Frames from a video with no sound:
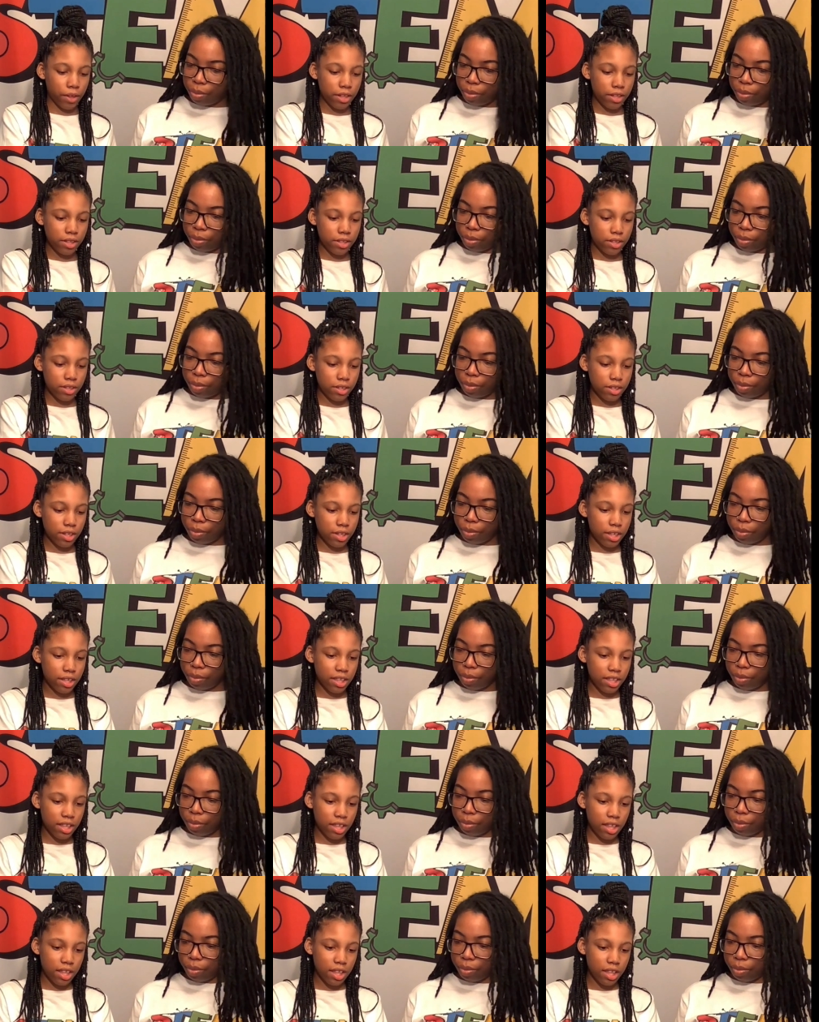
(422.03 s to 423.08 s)

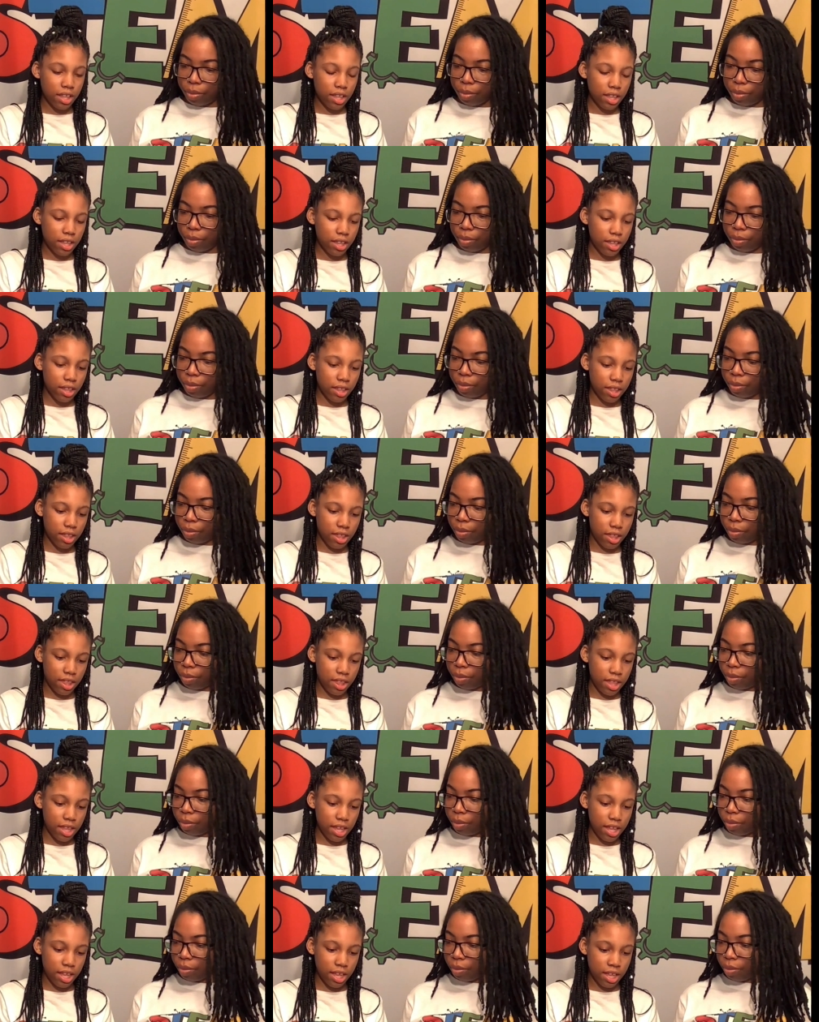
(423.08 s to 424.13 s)

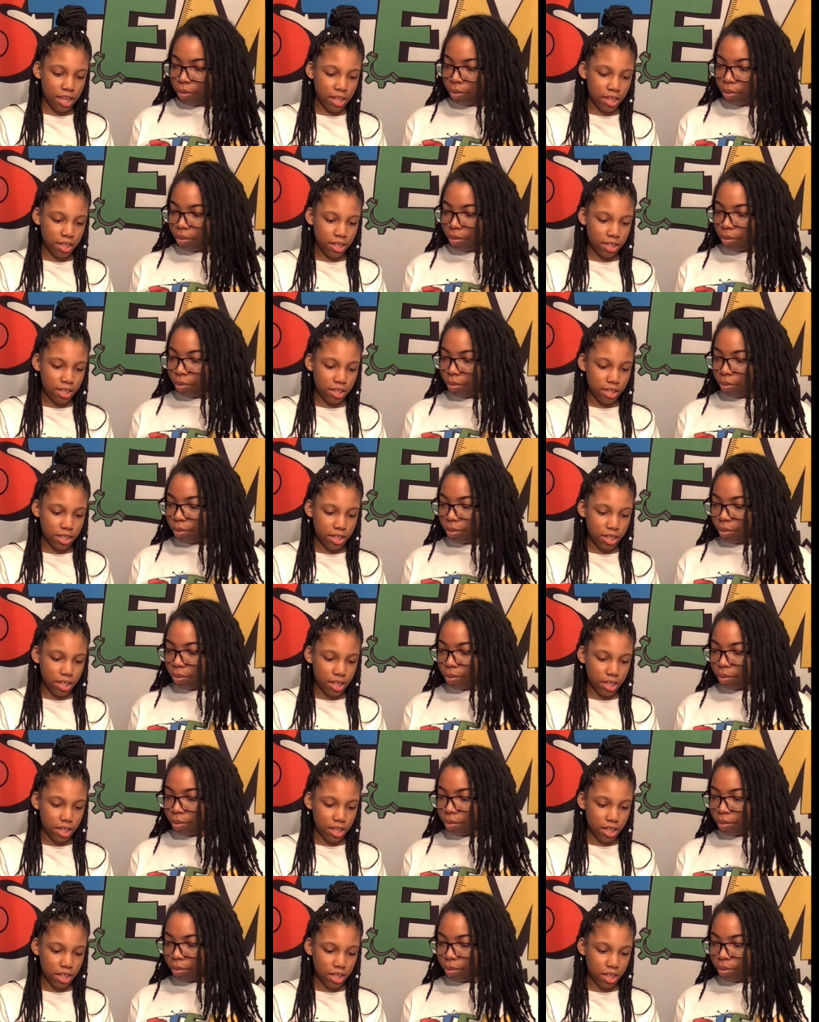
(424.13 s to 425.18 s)

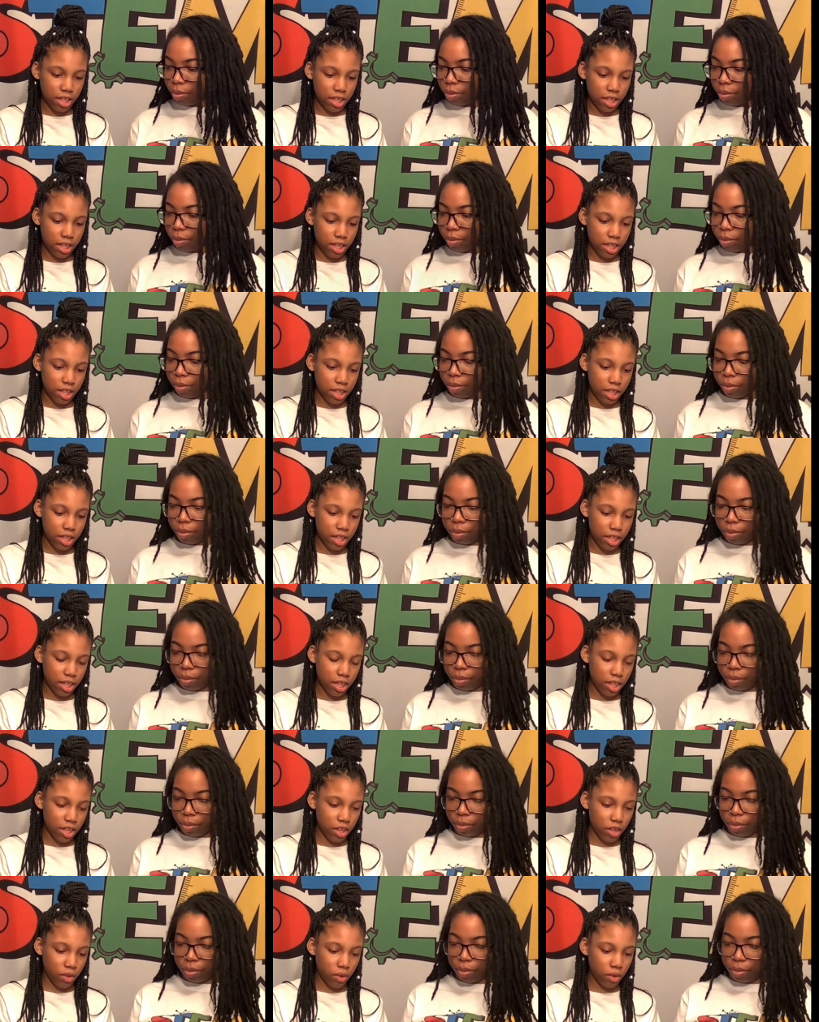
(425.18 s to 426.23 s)

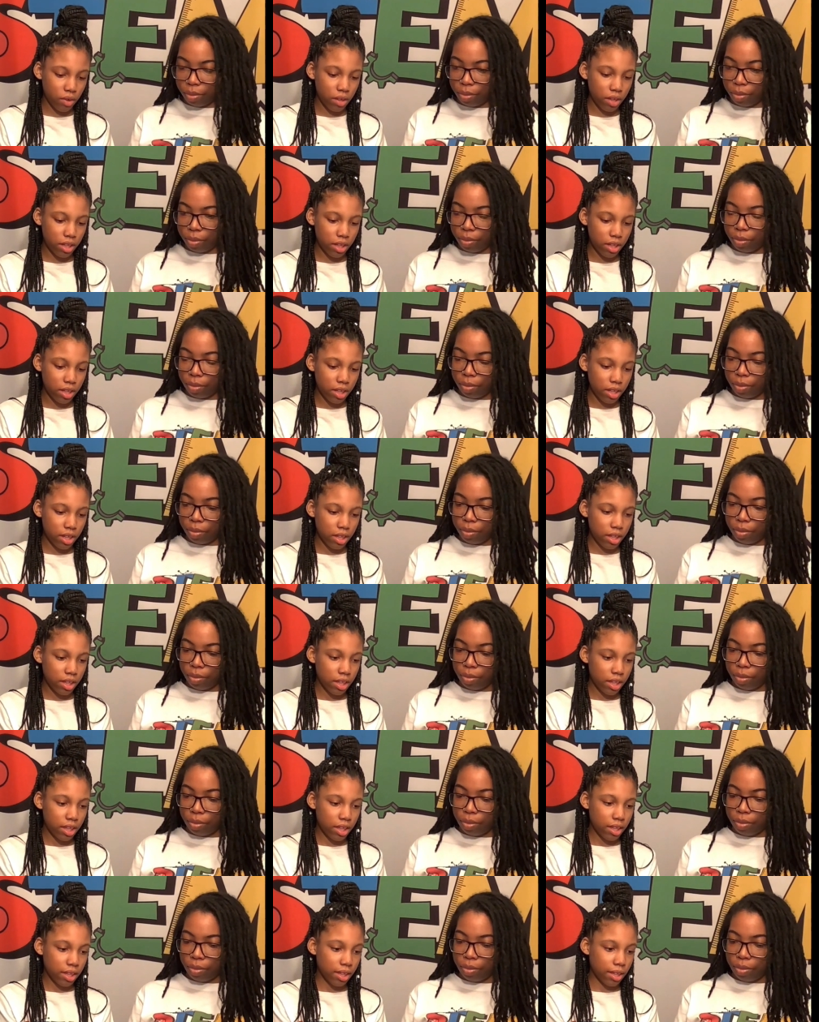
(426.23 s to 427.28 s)

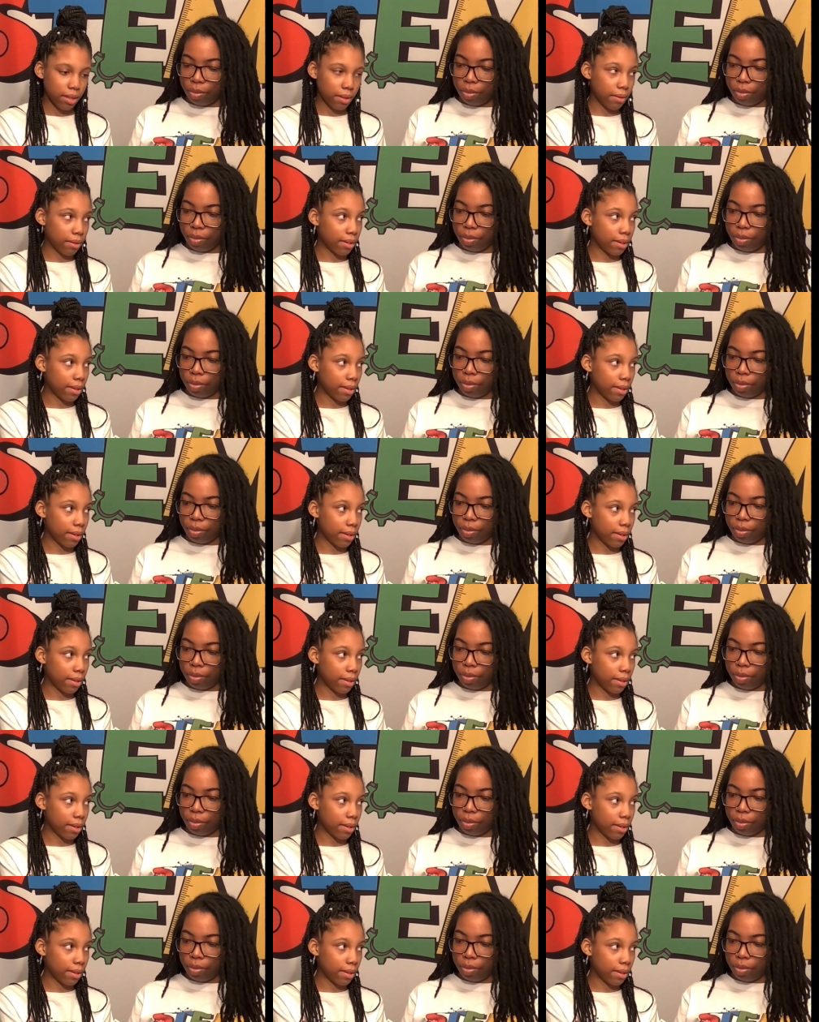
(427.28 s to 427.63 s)
(no one is talking)